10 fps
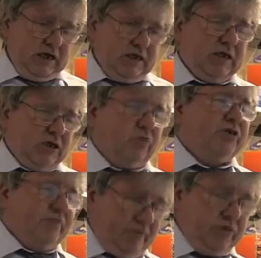It is now
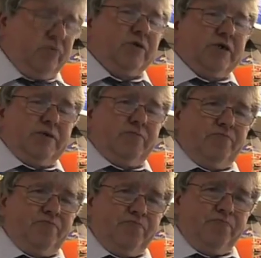driven towards
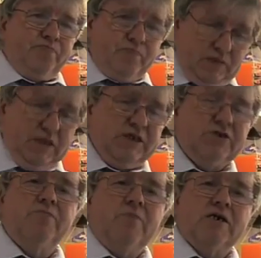the
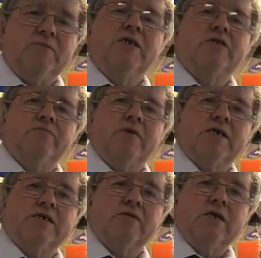supermarket, the big
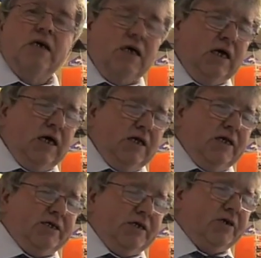supermarkets. Really.
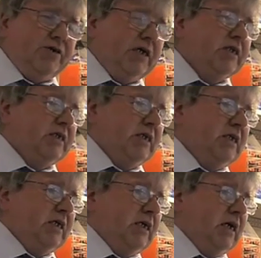That another thing is
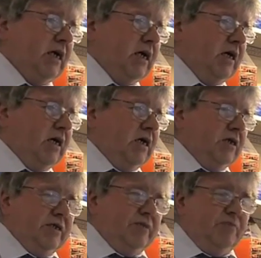
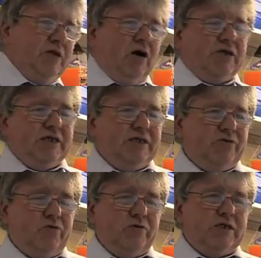all the
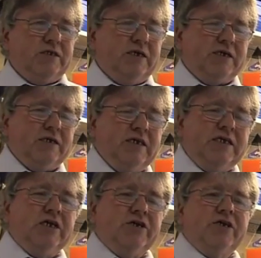roads that they
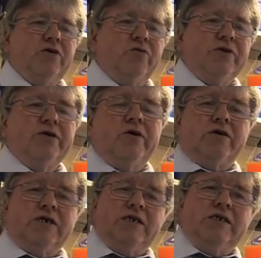think nothing of going to
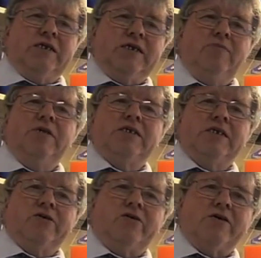Cork, just 10 minutes
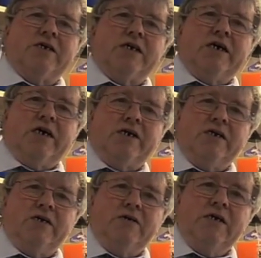in the Cork in the car,
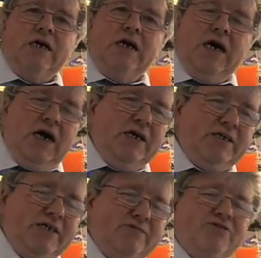you know, and
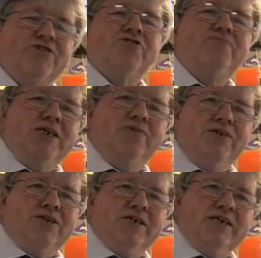that is what you're competing
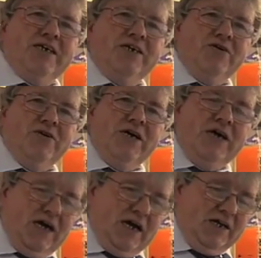with, you know,
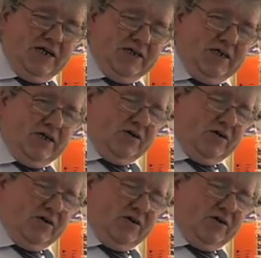and that they're